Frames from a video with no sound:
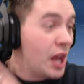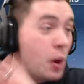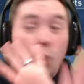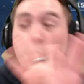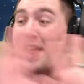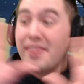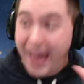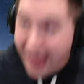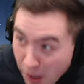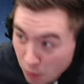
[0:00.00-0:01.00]

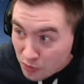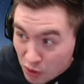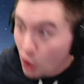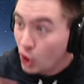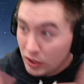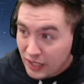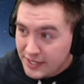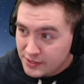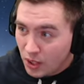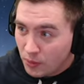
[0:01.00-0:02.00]
without her
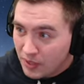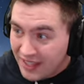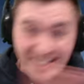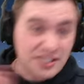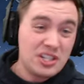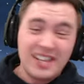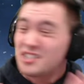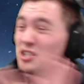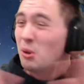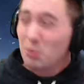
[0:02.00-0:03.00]
light cone. That's that's
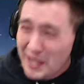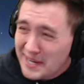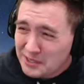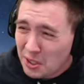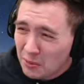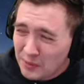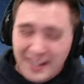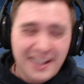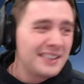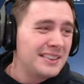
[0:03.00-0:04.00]
no light cone.
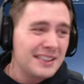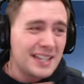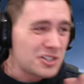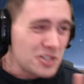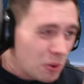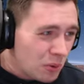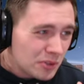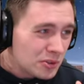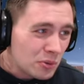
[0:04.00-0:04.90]
That's no no